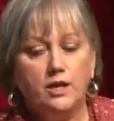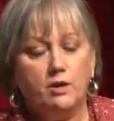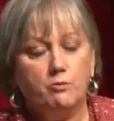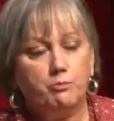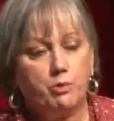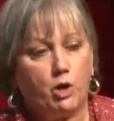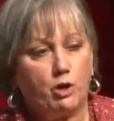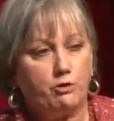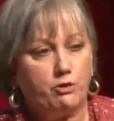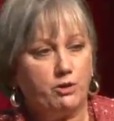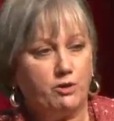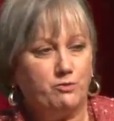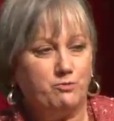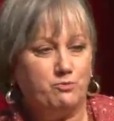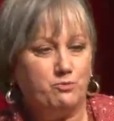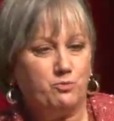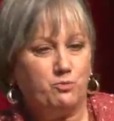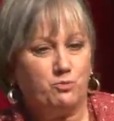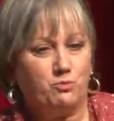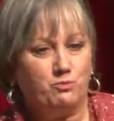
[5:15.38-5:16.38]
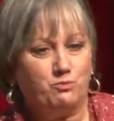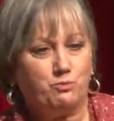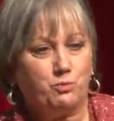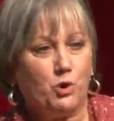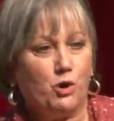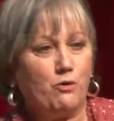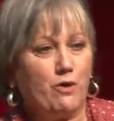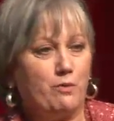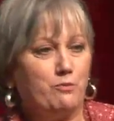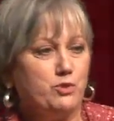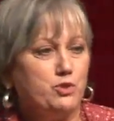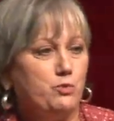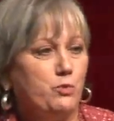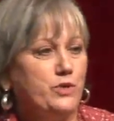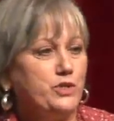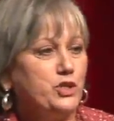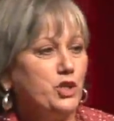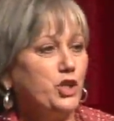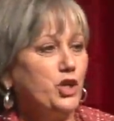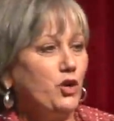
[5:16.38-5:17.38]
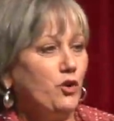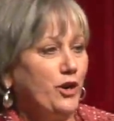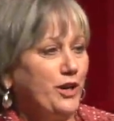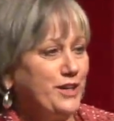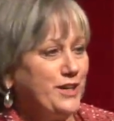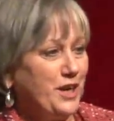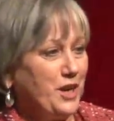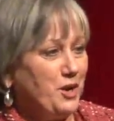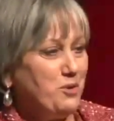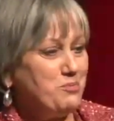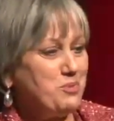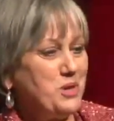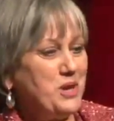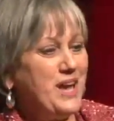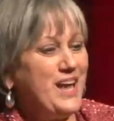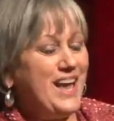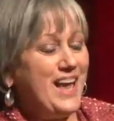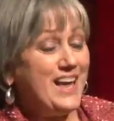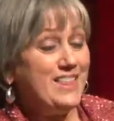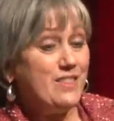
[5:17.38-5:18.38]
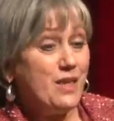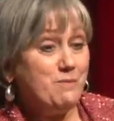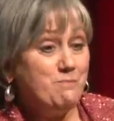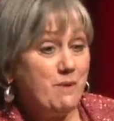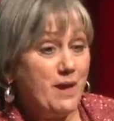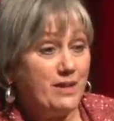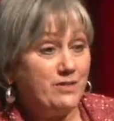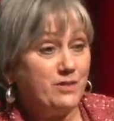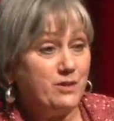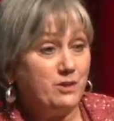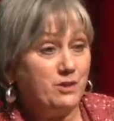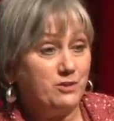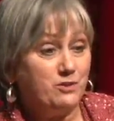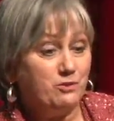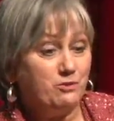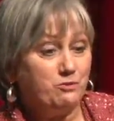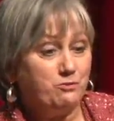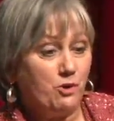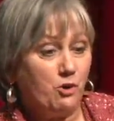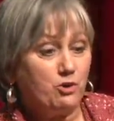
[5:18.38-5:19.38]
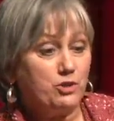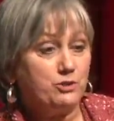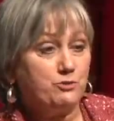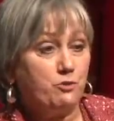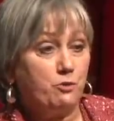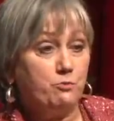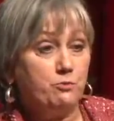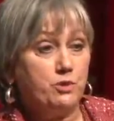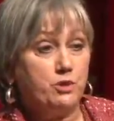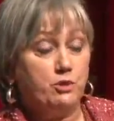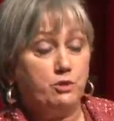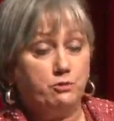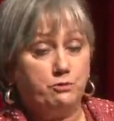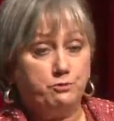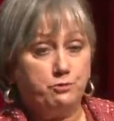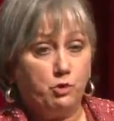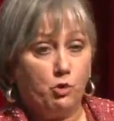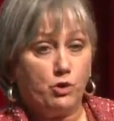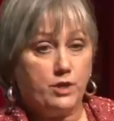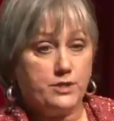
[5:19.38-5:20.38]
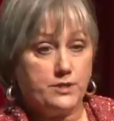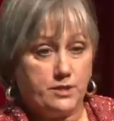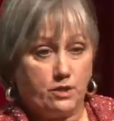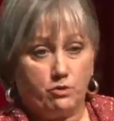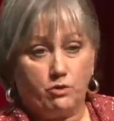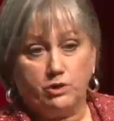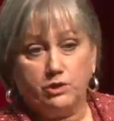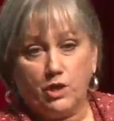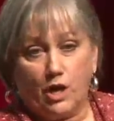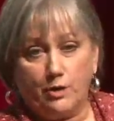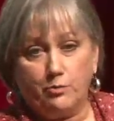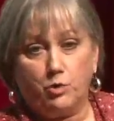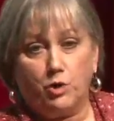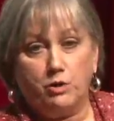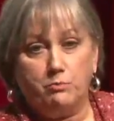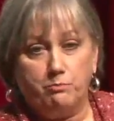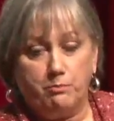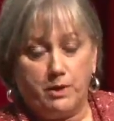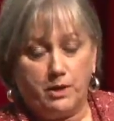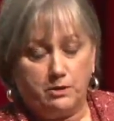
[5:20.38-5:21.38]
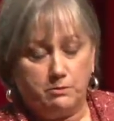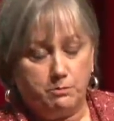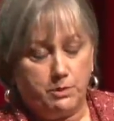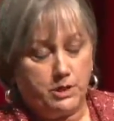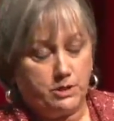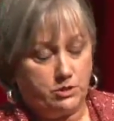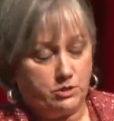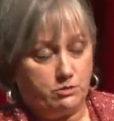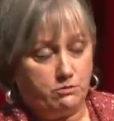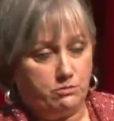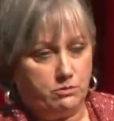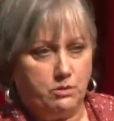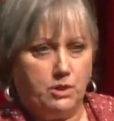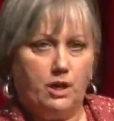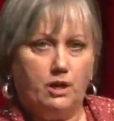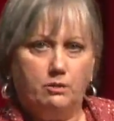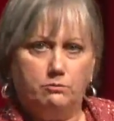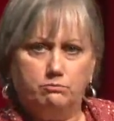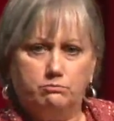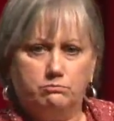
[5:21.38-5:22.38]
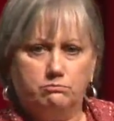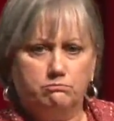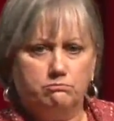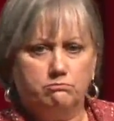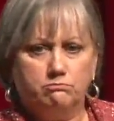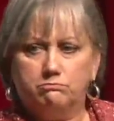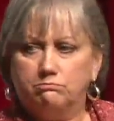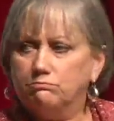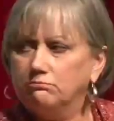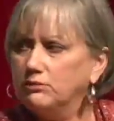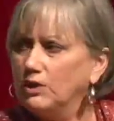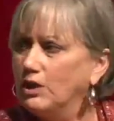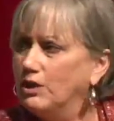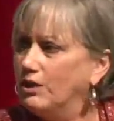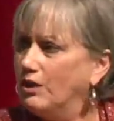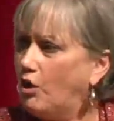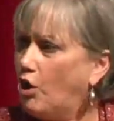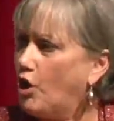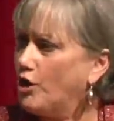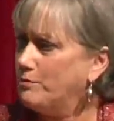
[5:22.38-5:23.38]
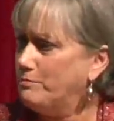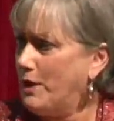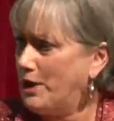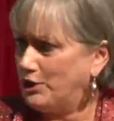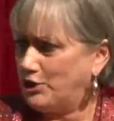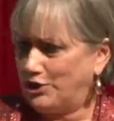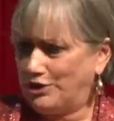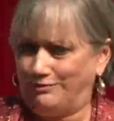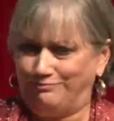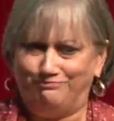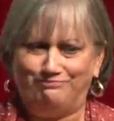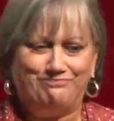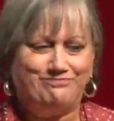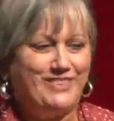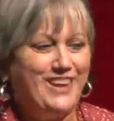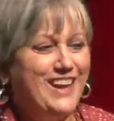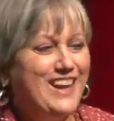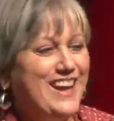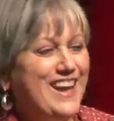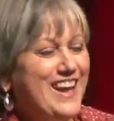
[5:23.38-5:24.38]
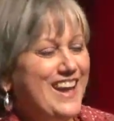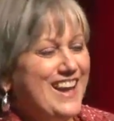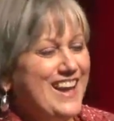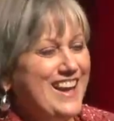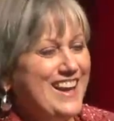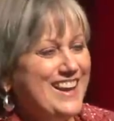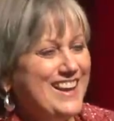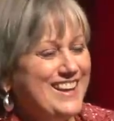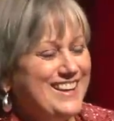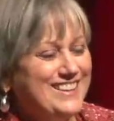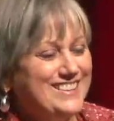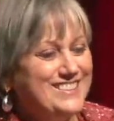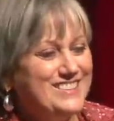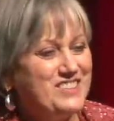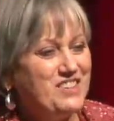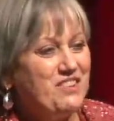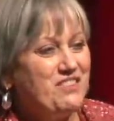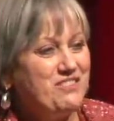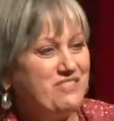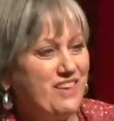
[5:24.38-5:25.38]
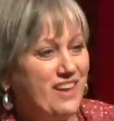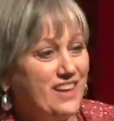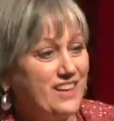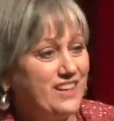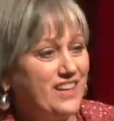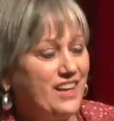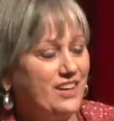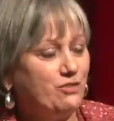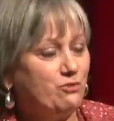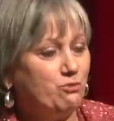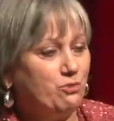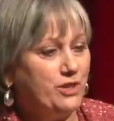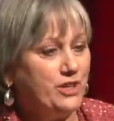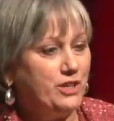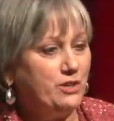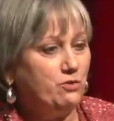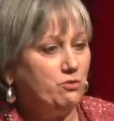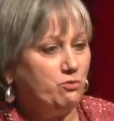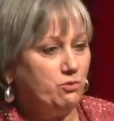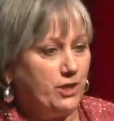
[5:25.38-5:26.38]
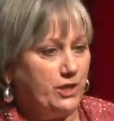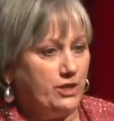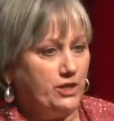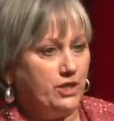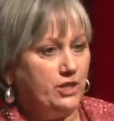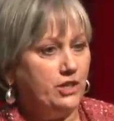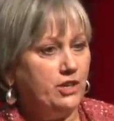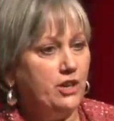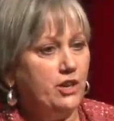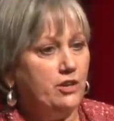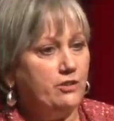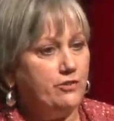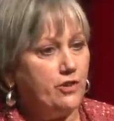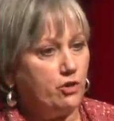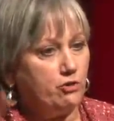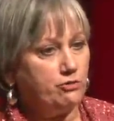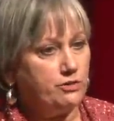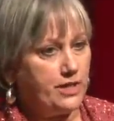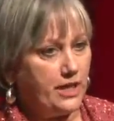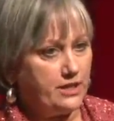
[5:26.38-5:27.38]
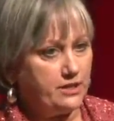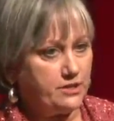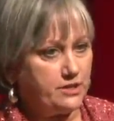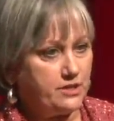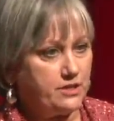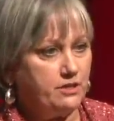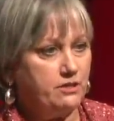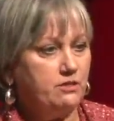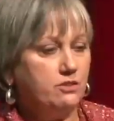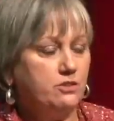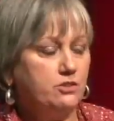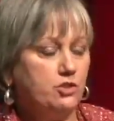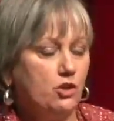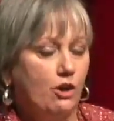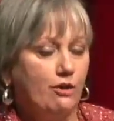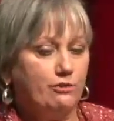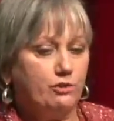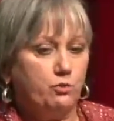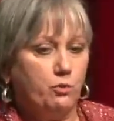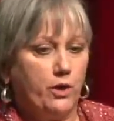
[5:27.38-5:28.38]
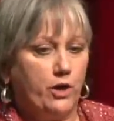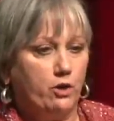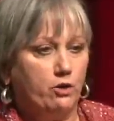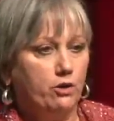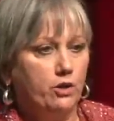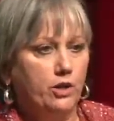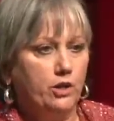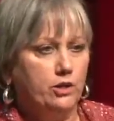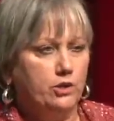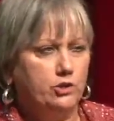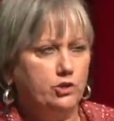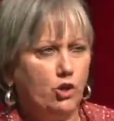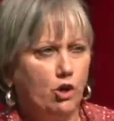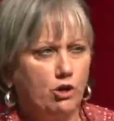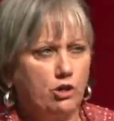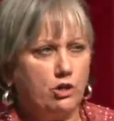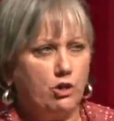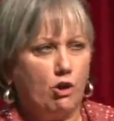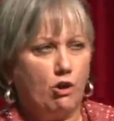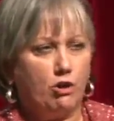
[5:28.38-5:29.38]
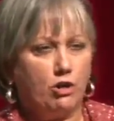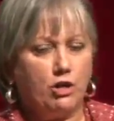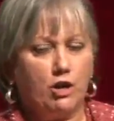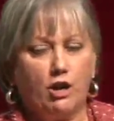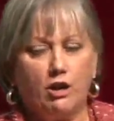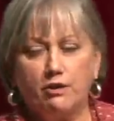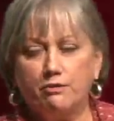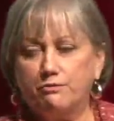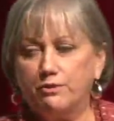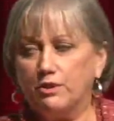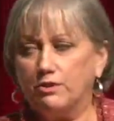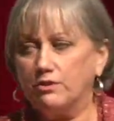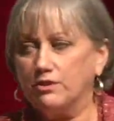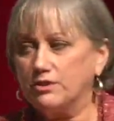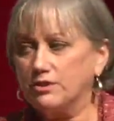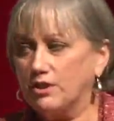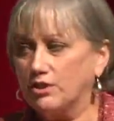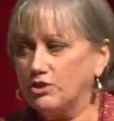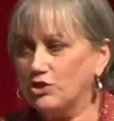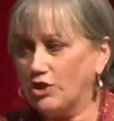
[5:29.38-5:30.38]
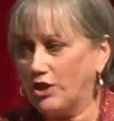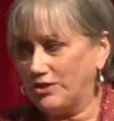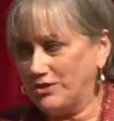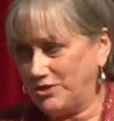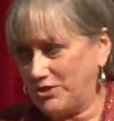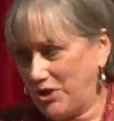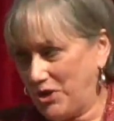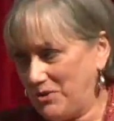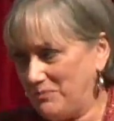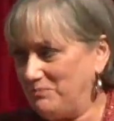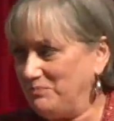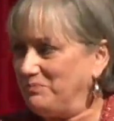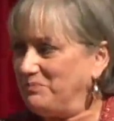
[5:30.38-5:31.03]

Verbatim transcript: But our programmers went to Curate Camp, and they met the folks from the Florida Center and Library Administ um, Automation, and they had rewritten their dates software, Dark Archive in the Sunshine State.